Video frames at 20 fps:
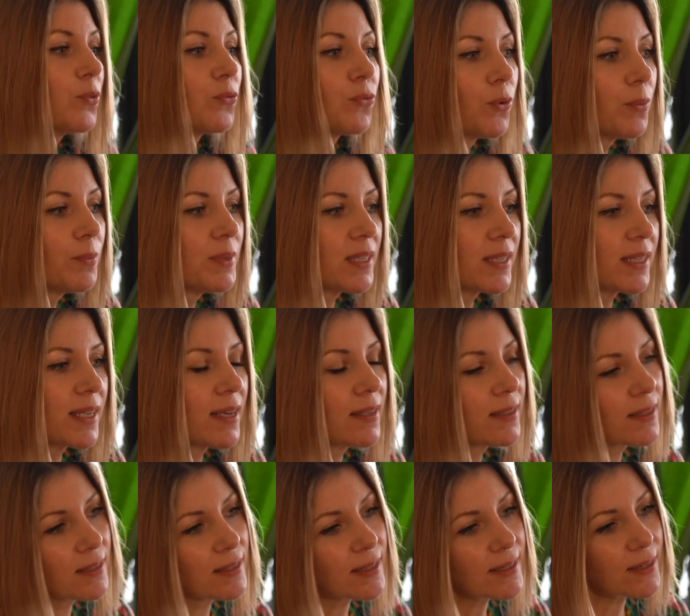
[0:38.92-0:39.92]

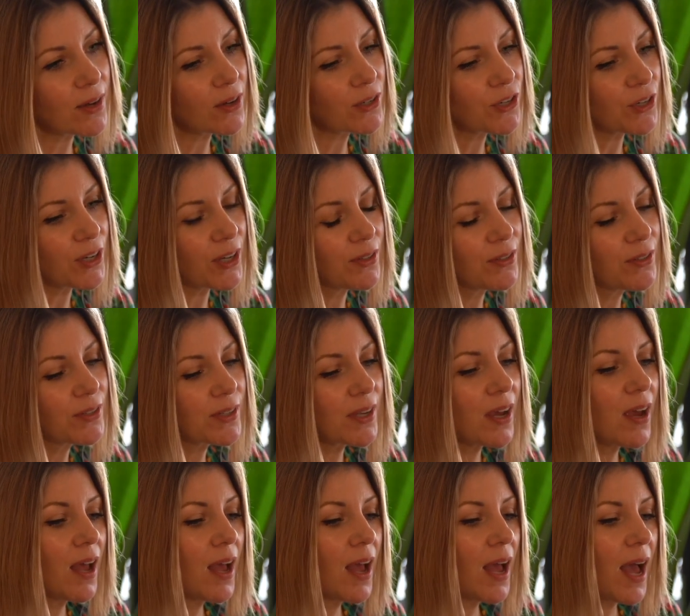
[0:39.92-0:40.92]
performances and discussions.
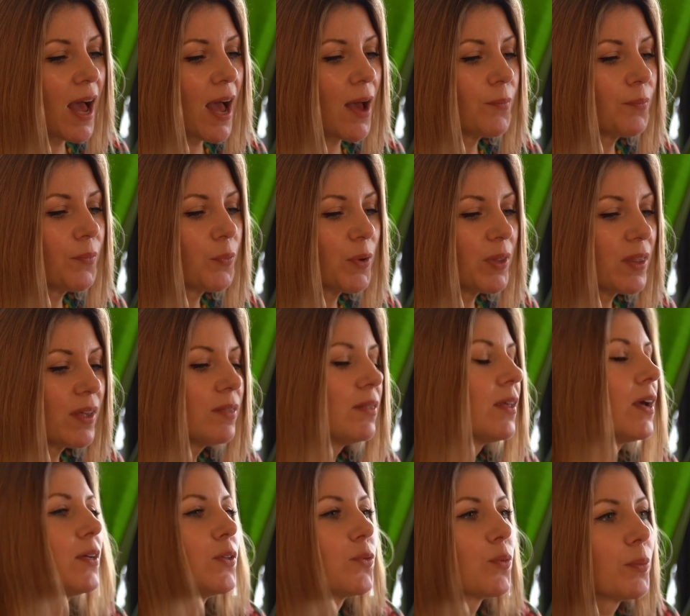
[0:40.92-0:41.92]
Um, within
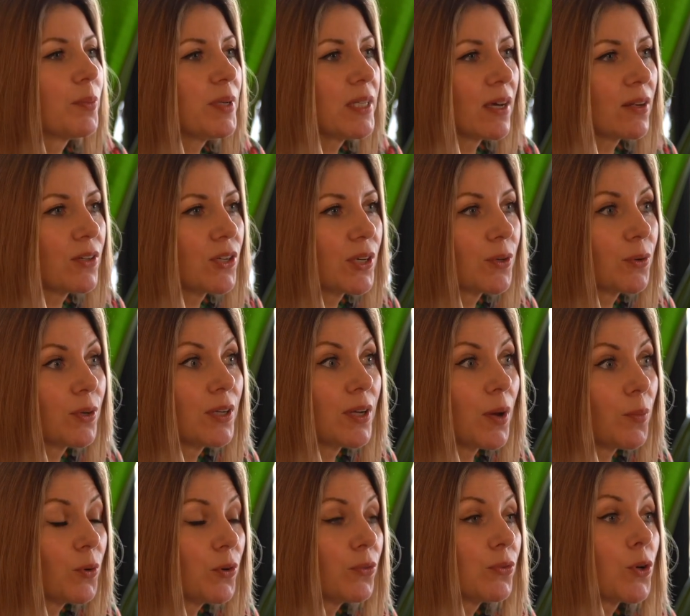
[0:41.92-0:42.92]
those, we'll be touching on a
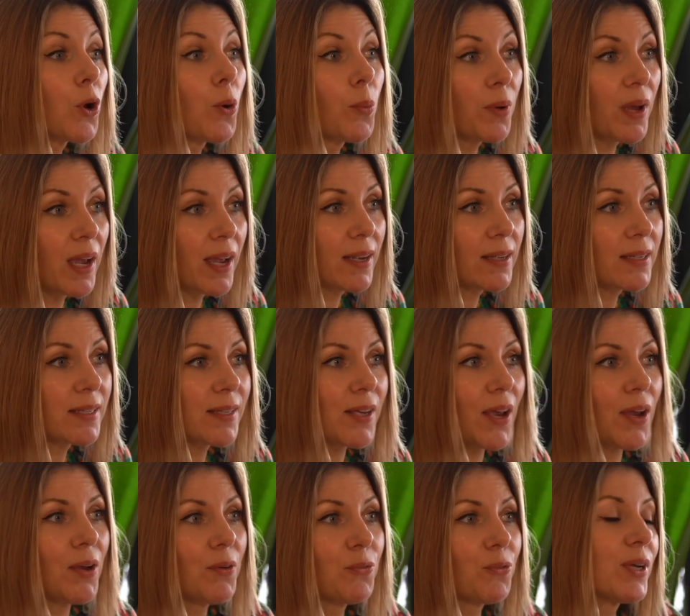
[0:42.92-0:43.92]
number of topics.
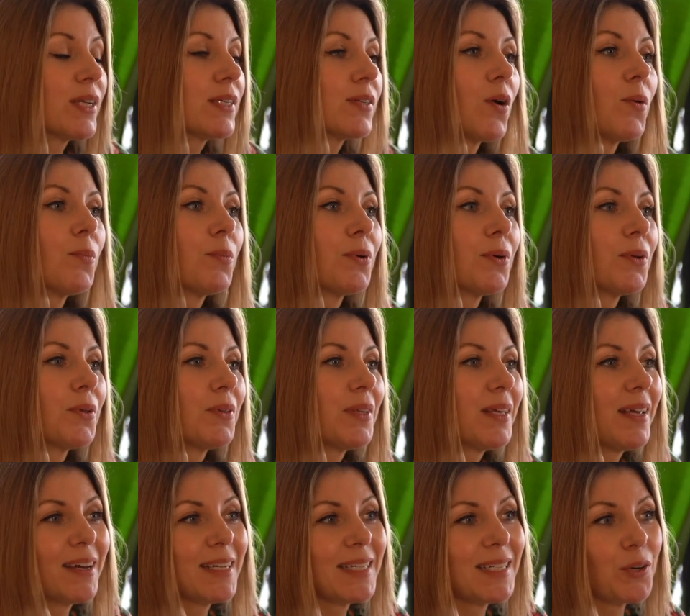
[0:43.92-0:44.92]
So, for example,
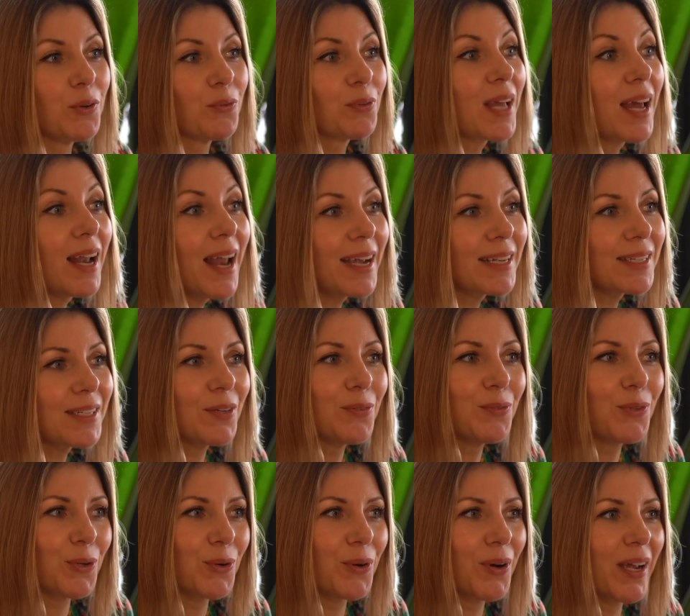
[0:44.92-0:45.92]
the idea of
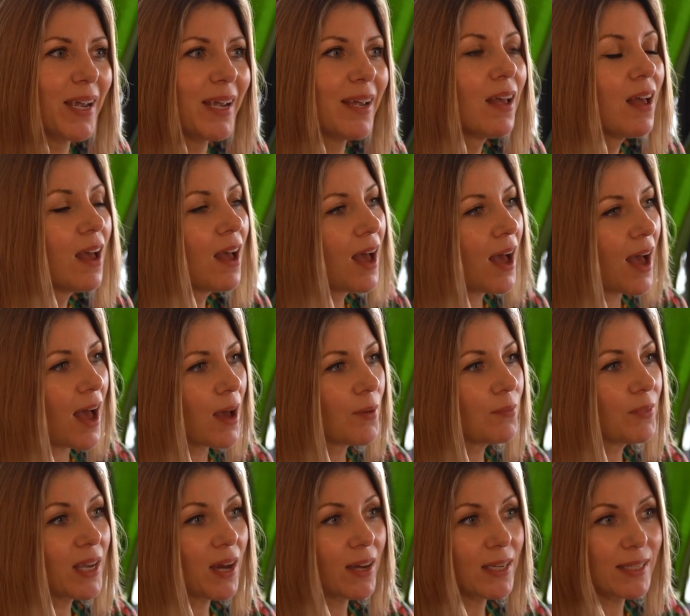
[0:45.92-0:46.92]
collective joy,
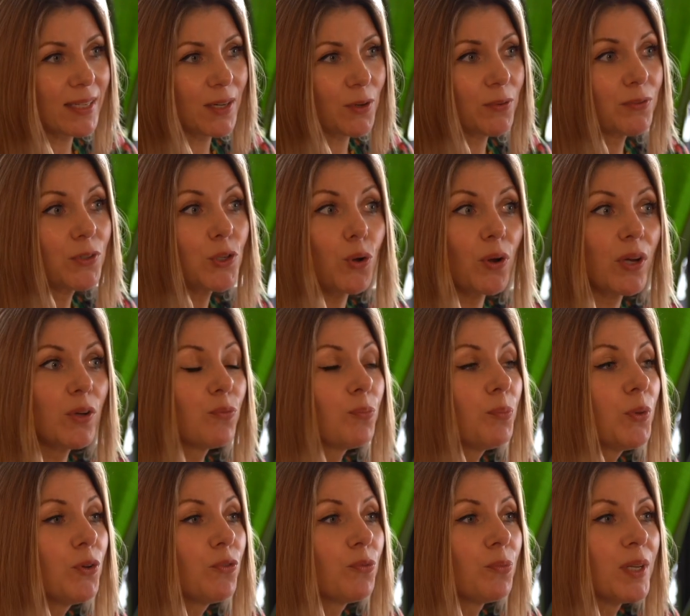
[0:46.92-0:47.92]
um, the idea of joy of
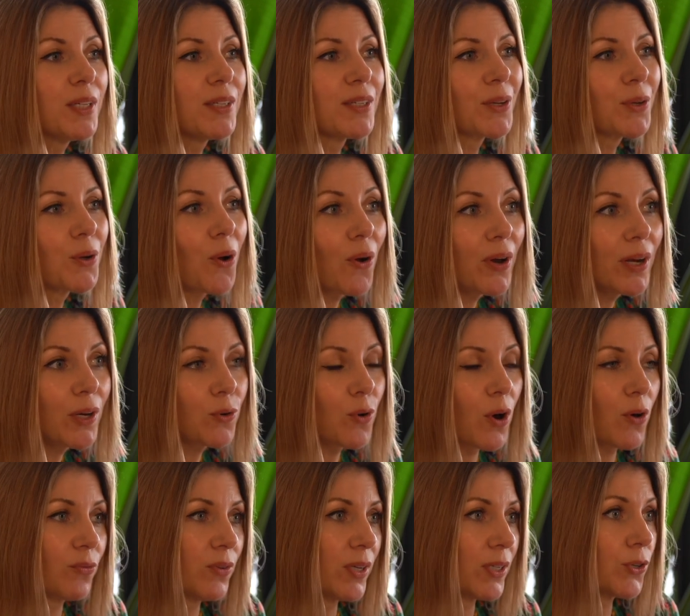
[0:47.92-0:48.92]
movement and
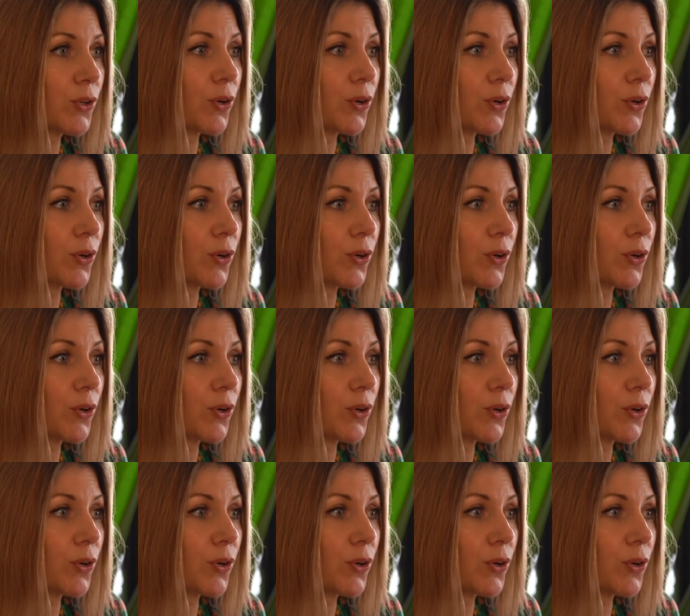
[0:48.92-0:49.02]
choreographing